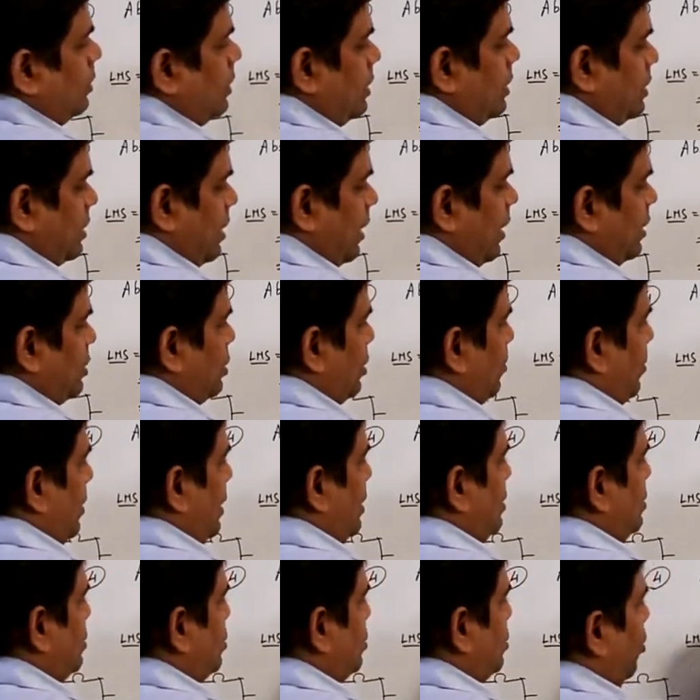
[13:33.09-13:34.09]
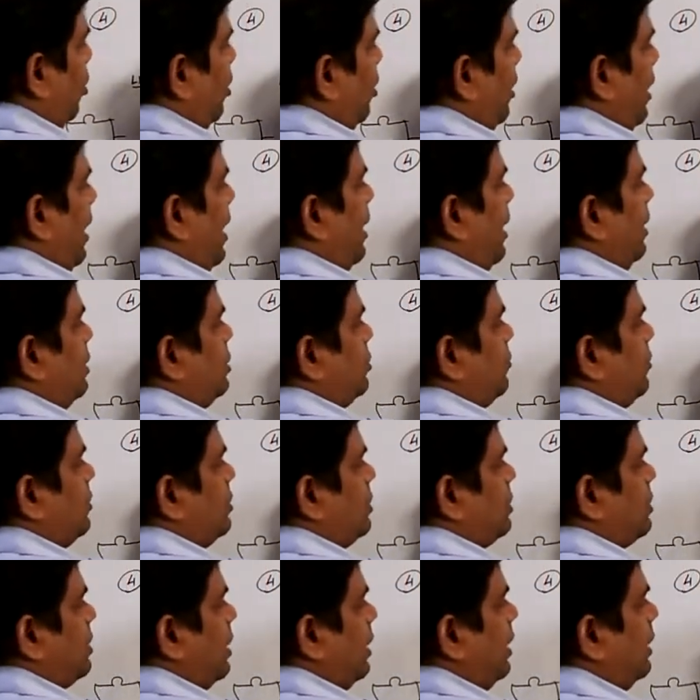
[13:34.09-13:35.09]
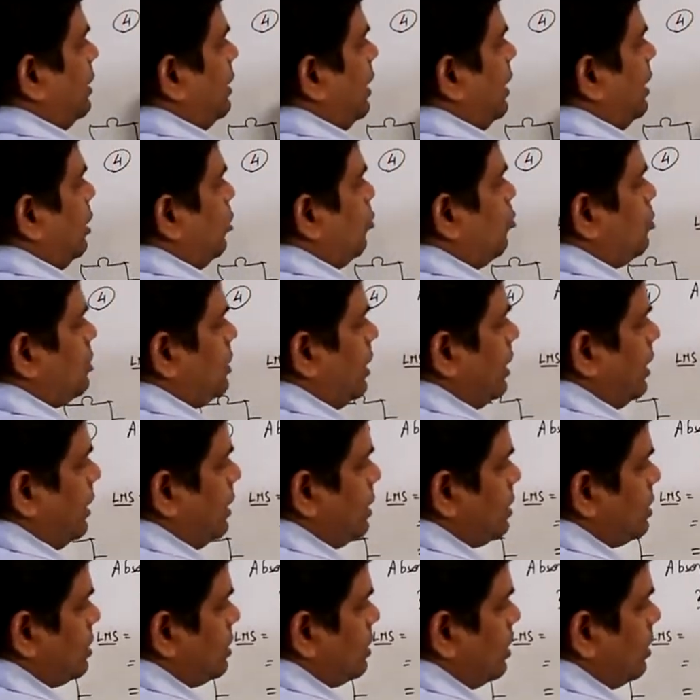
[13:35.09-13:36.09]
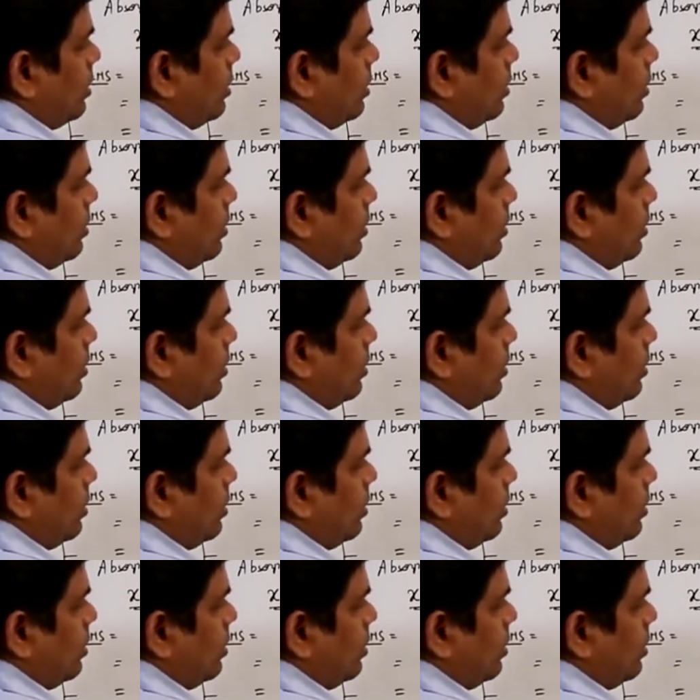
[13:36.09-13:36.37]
This connection means your x switch is connected to series